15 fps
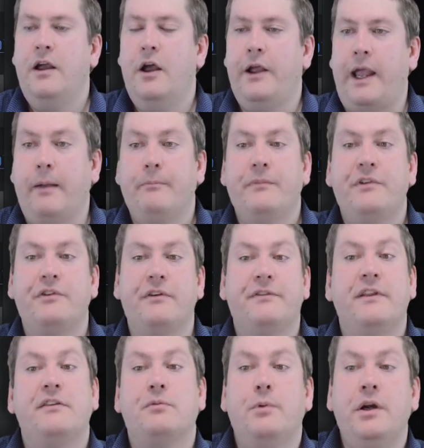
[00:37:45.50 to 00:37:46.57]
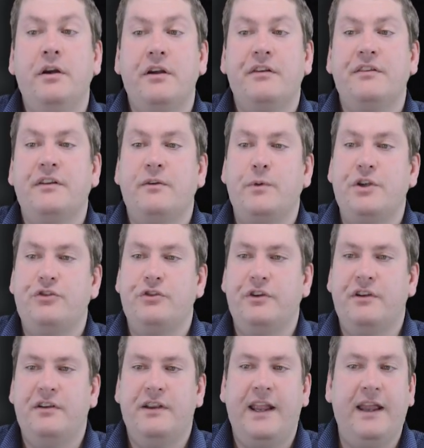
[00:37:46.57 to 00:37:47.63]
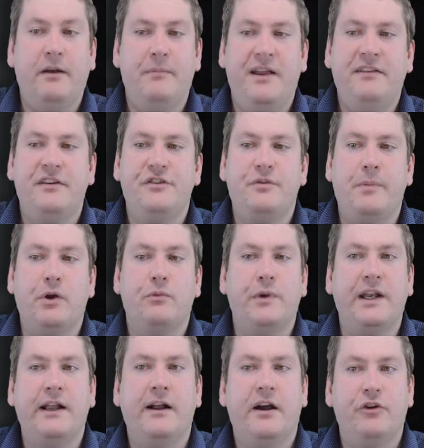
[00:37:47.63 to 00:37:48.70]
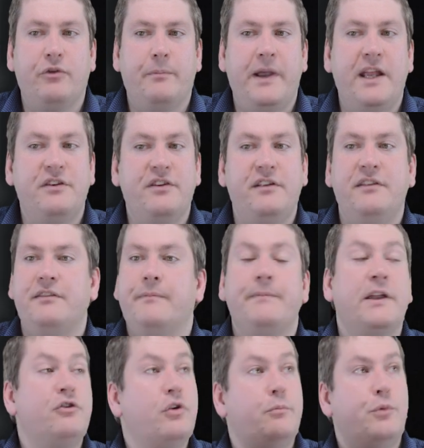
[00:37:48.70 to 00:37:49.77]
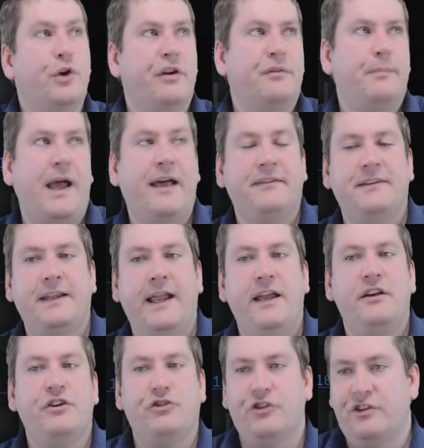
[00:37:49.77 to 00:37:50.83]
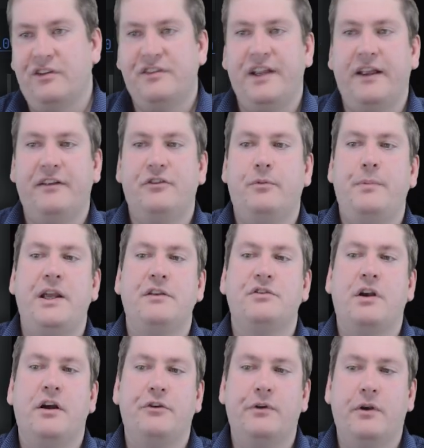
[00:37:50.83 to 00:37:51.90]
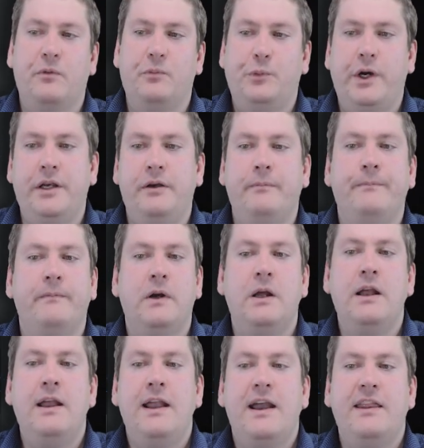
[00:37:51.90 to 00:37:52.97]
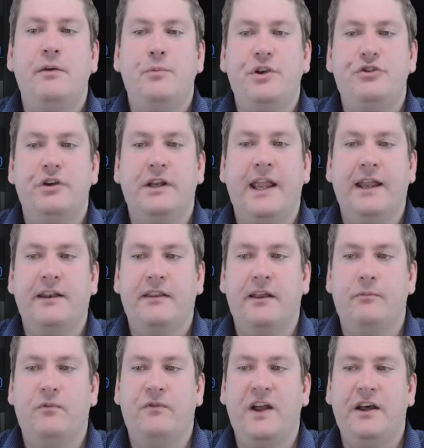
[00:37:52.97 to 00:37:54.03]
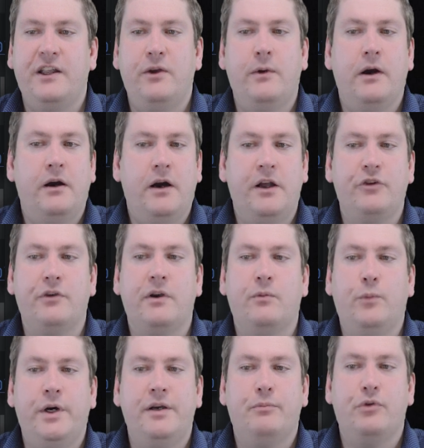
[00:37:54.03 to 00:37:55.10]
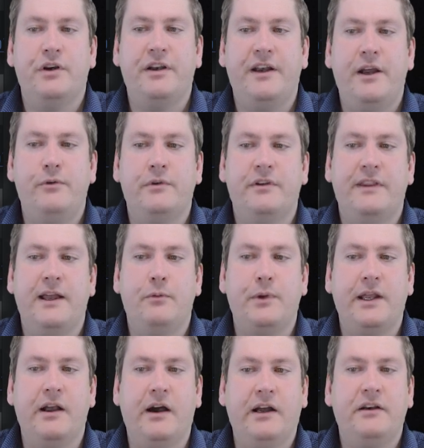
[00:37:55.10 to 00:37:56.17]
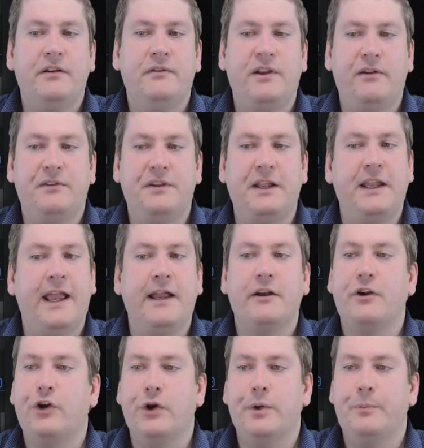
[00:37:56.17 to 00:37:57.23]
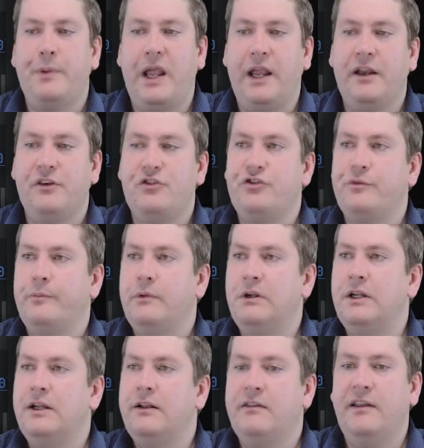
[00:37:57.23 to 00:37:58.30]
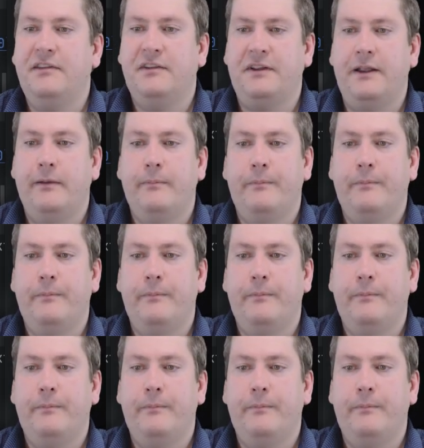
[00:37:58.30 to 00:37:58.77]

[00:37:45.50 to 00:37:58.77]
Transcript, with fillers: Okay, so if this works, we should get a message about reading 100 pages. That shouldn't put us past the end. It should just take us to page 101. And then we should get the value 101 printed out that we got using get current page. Let's see.